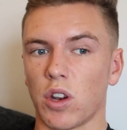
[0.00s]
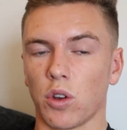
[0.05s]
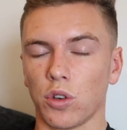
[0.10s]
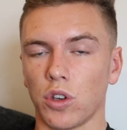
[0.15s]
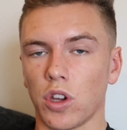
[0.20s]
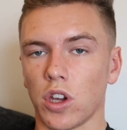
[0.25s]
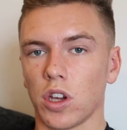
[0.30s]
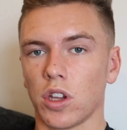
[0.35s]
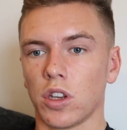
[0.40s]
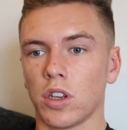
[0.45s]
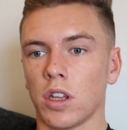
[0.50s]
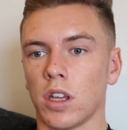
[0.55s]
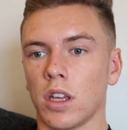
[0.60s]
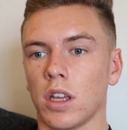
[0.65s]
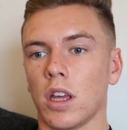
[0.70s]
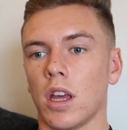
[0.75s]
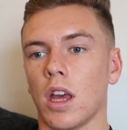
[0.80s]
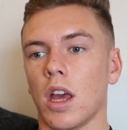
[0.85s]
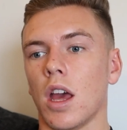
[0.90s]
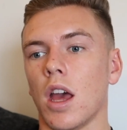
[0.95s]
onion,
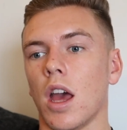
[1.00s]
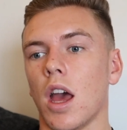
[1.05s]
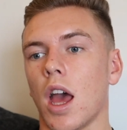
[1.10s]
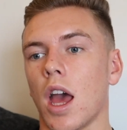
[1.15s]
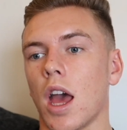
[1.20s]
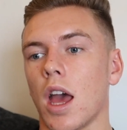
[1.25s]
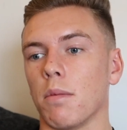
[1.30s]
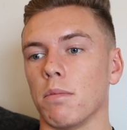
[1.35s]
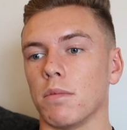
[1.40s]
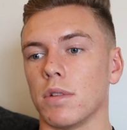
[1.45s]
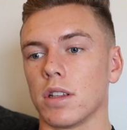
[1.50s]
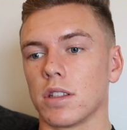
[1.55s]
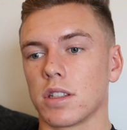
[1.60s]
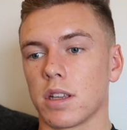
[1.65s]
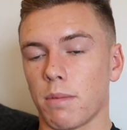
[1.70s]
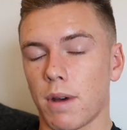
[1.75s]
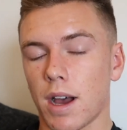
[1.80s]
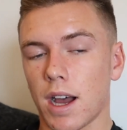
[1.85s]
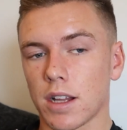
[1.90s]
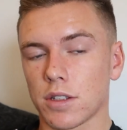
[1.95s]

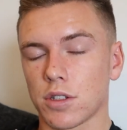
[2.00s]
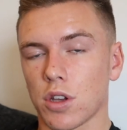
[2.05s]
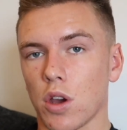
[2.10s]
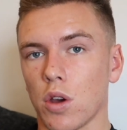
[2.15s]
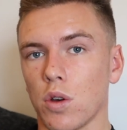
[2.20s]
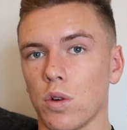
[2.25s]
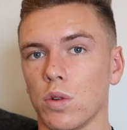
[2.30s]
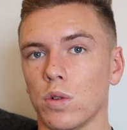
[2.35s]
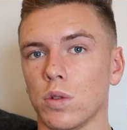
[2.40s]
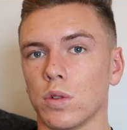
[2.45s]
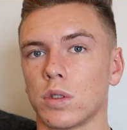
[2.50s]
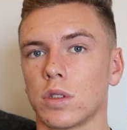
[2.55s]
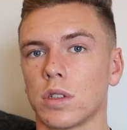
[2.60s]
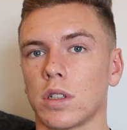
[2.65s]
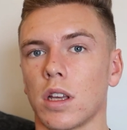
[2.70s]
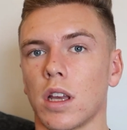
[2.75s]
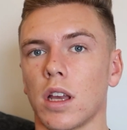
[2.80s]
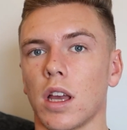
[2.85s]
tomatoes,